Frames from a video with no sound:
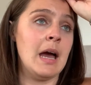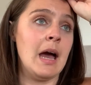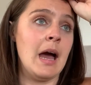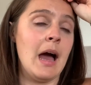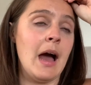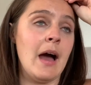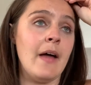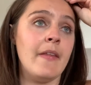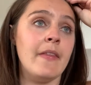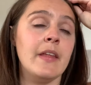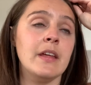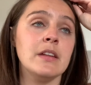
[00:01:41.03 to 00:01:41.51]

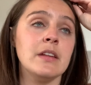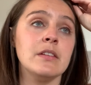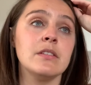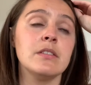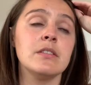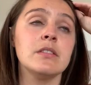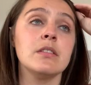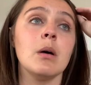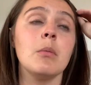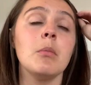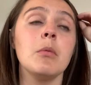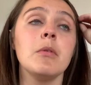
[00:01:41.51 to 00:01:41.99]
And then
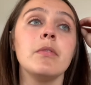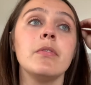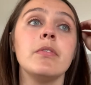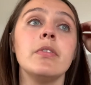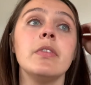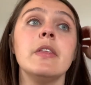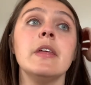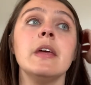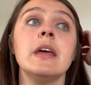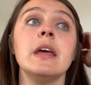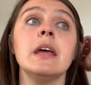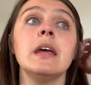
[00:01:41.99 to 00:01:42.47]
some of
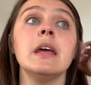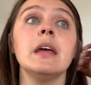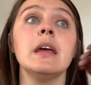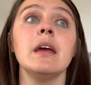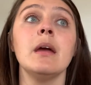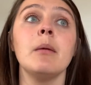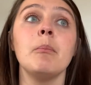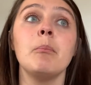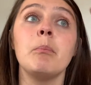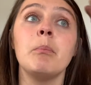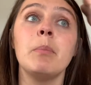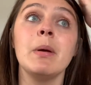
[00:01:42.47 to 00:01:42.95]

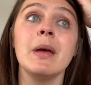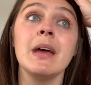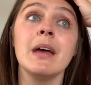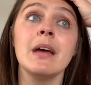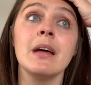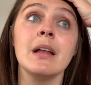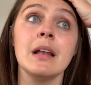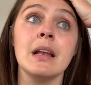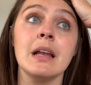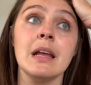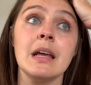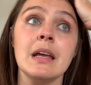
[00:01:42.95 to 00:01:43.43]
the bigger
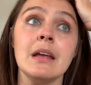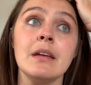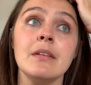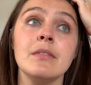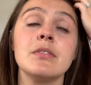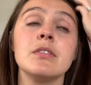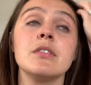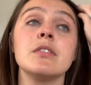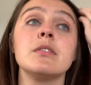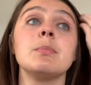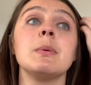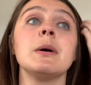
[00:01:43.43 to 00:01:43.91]

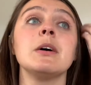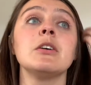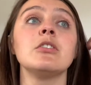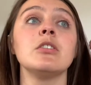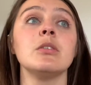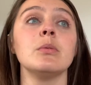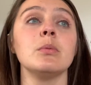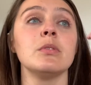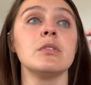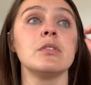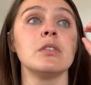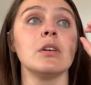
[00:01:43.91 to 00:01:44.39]
leaves especially
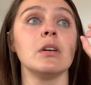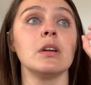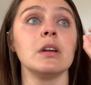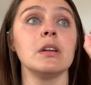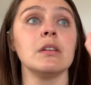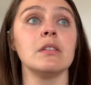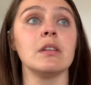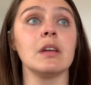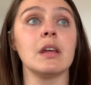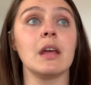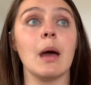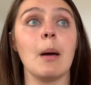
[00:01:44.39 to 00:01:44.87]
were starting
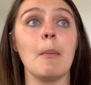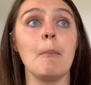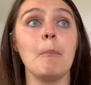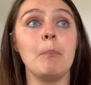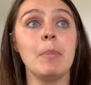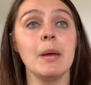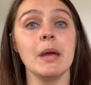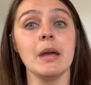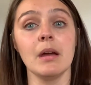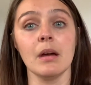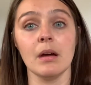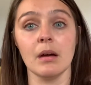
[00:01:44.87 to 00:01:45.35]
to get
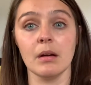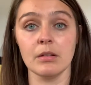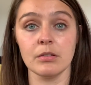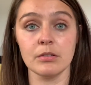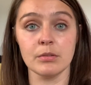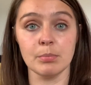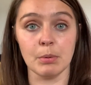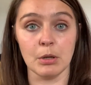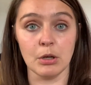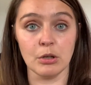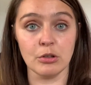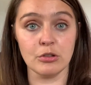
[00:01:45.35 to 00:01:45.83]
bigger
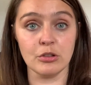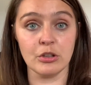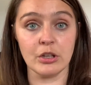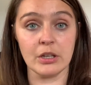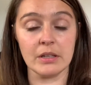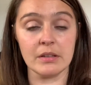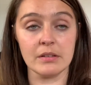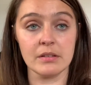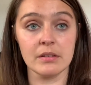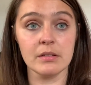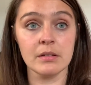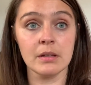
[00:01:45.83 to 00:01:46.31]

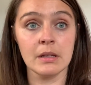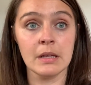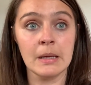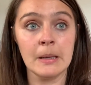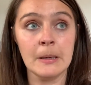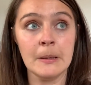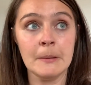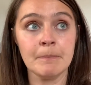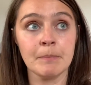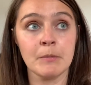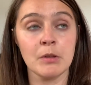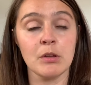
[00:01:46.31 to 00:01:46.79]
splotches.
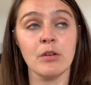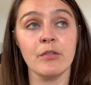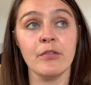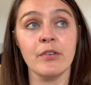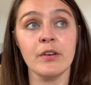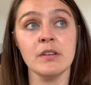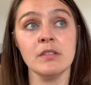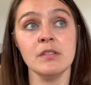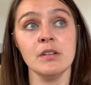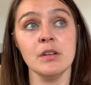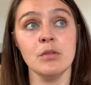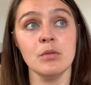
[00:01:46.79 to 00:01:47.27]
So at
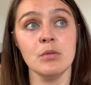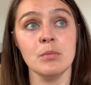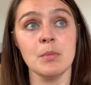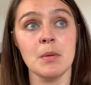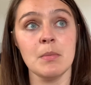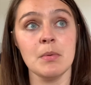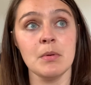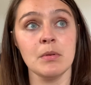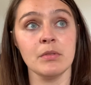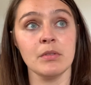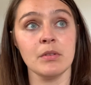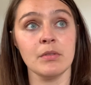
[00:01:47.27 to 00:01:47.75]
first I thought
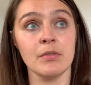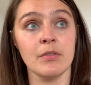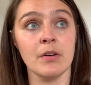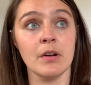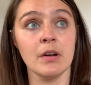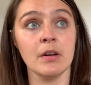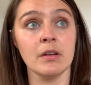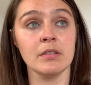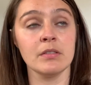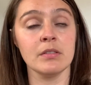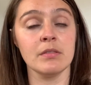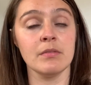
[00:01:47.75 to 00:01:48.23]
maybe it was a
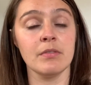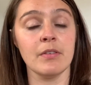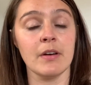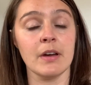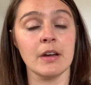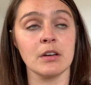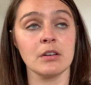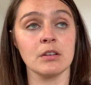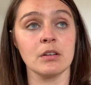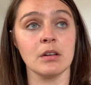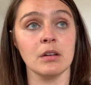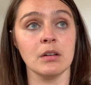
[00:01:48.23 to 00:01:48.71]
fungus
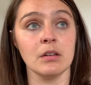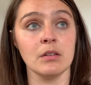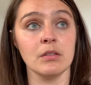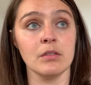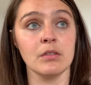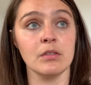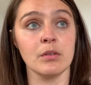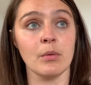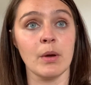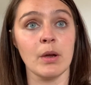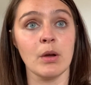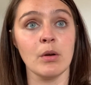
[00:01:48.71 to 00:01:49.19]
infection,
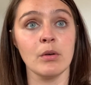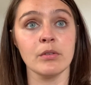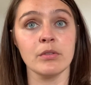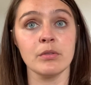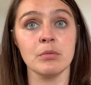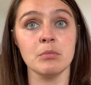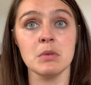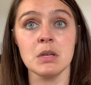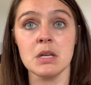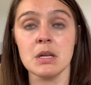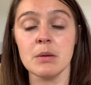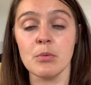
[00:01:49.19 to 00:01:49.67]
so I got
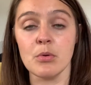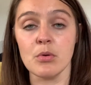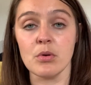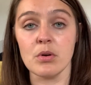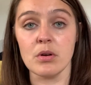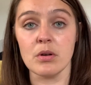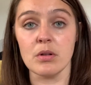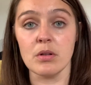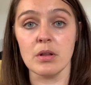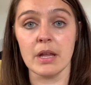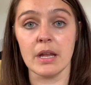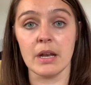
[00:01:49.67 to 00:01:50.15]
some neem
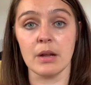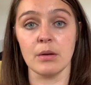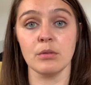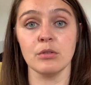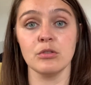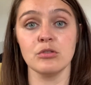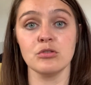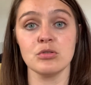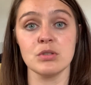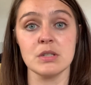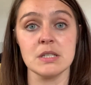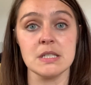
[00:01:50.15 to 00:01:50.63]
oil and I was
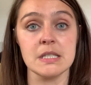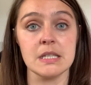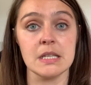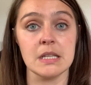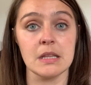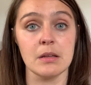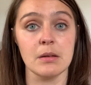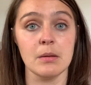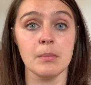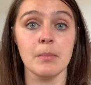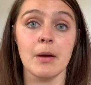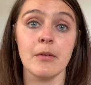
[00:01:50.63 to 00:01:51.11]
treating
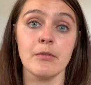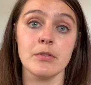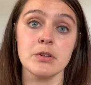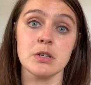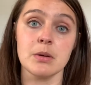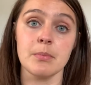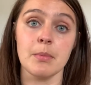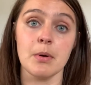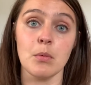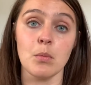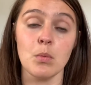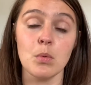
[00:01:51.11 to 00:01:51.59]
them every
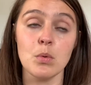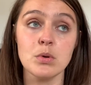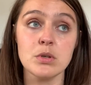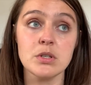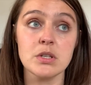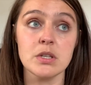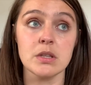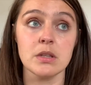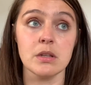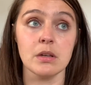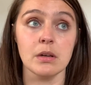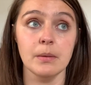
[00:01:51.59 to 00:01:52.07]
time I
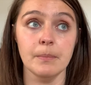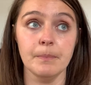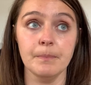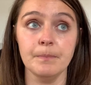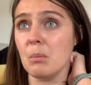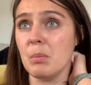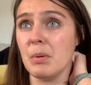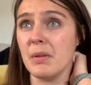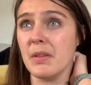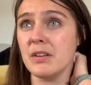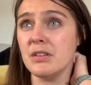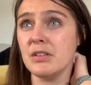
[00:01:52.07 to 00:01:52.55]
watered them,
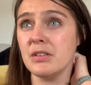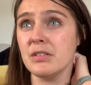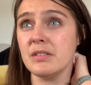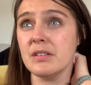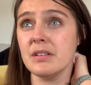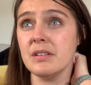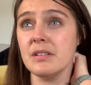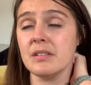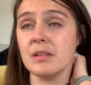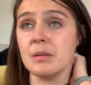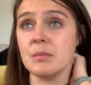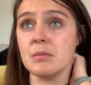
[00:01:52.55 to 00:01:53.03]
but they just
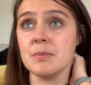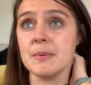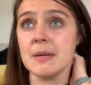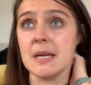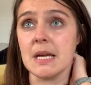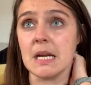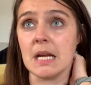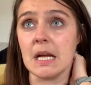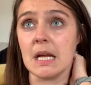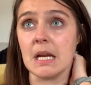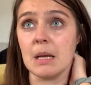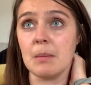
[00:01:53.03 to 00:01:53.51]
didn't seem to be
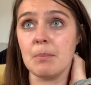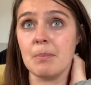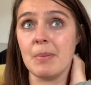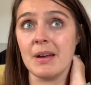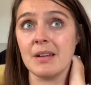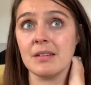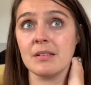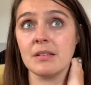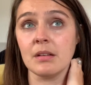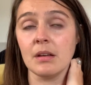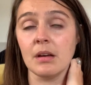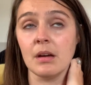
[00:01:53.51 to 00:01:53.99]
getting any
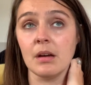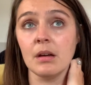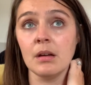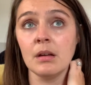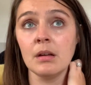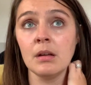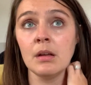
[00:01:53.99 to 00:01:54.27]
better.